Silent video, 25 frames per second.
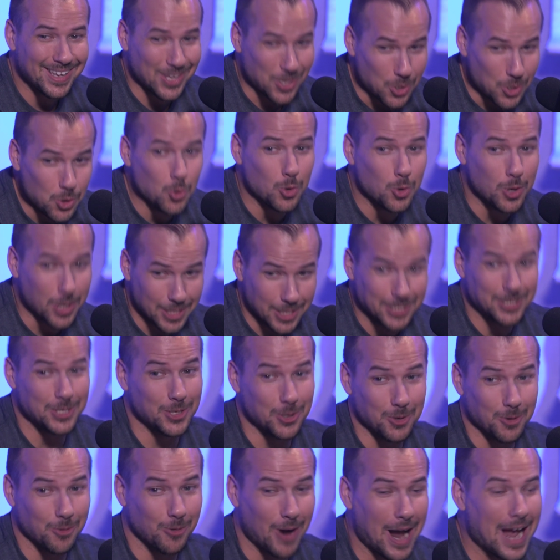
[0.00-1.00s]
you could
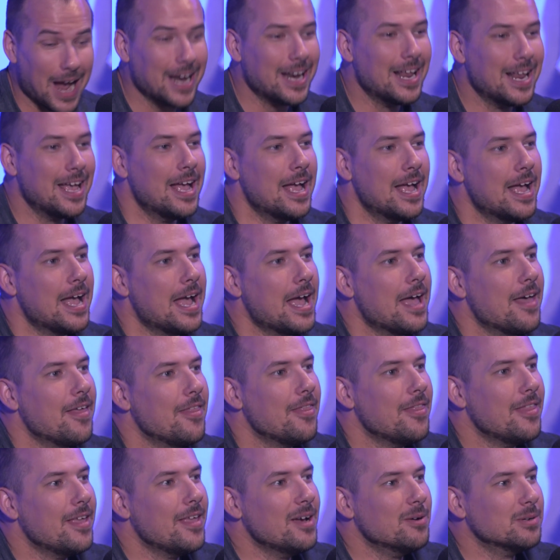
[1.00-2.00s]
do, right? Yeah, that's
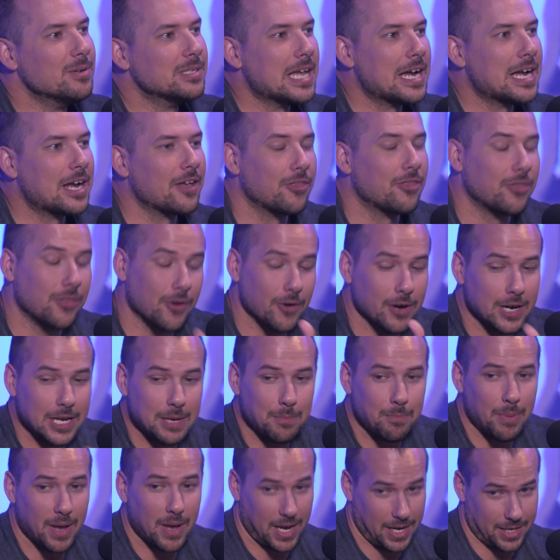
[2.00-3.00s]
terrible. It was like
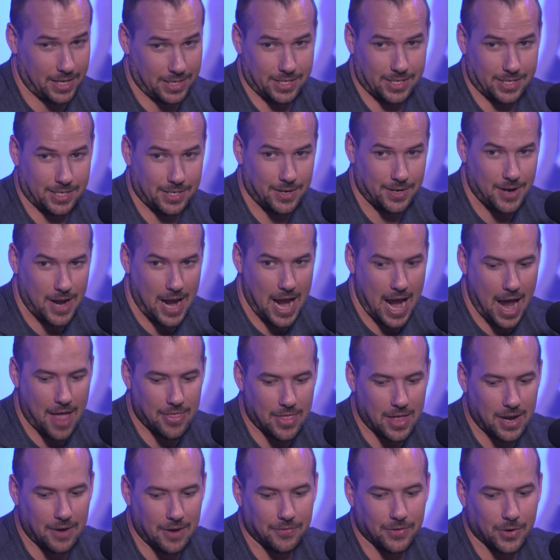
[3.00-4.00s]
thirty base.
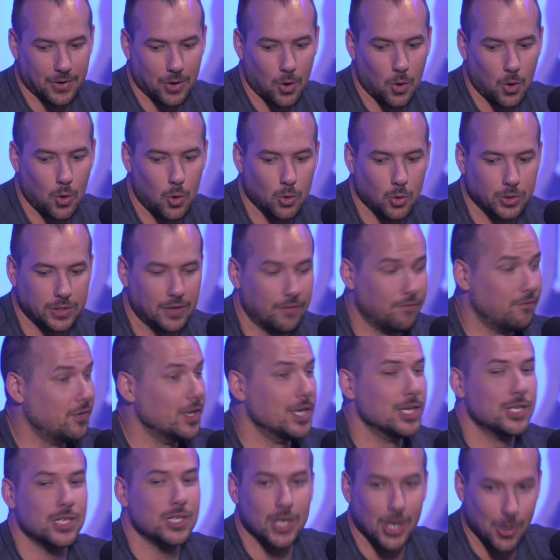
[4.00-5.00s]
And then if their whole
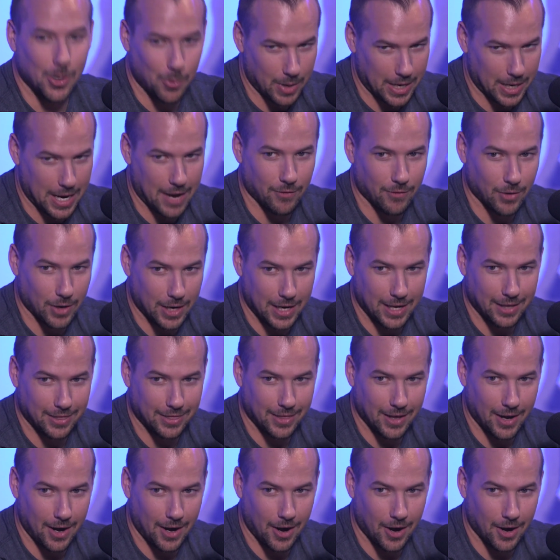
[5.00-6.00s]
division or whatever
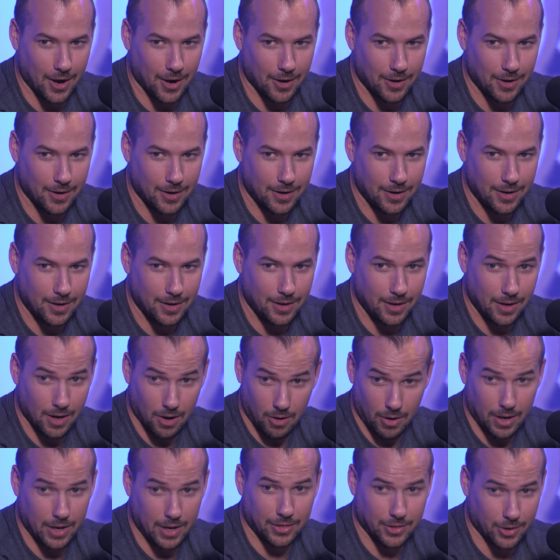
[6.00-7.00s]
hit their, you
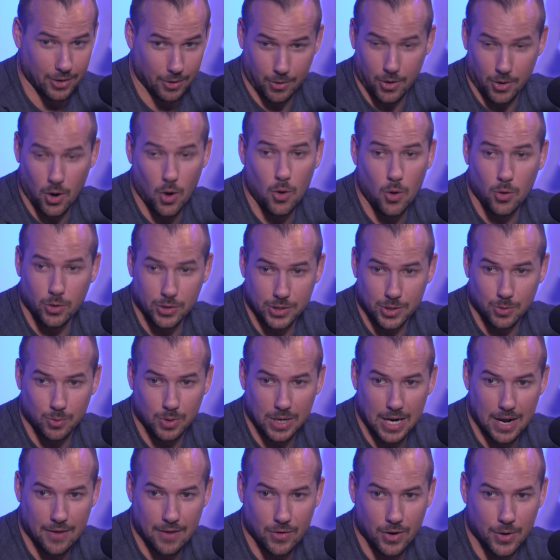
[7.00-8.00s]
know, hit their goals or
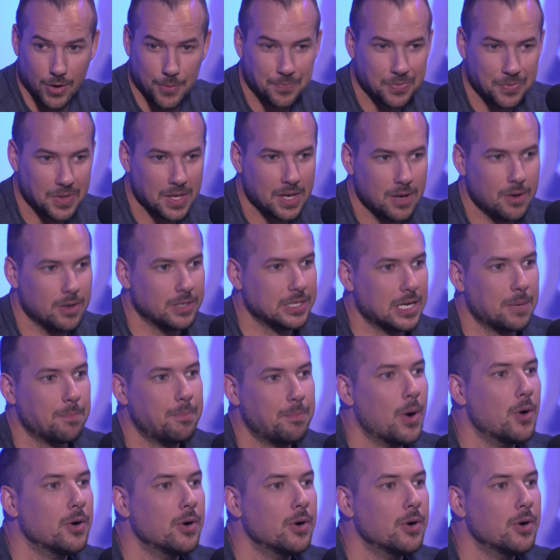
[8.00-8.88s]
whatever, it was like